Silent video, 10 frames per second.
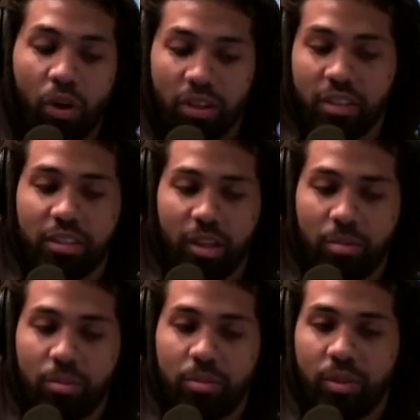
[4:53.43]
I brought
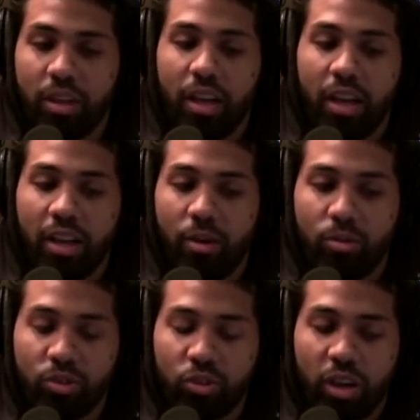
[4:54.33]
this up, mm-hmm.
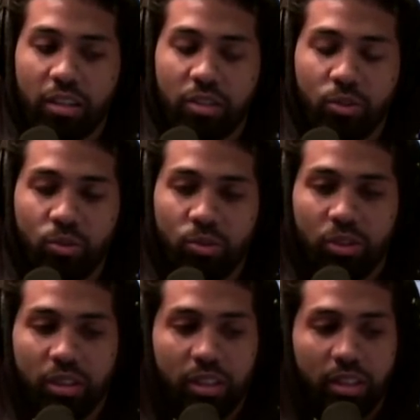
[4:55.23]
and I was trying
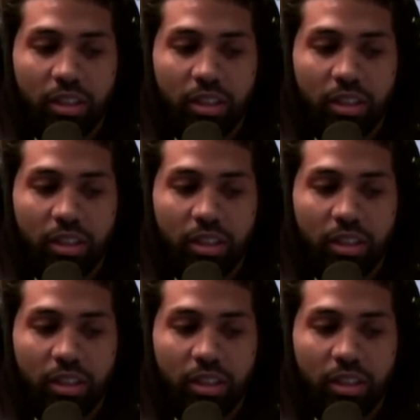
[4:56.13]
to,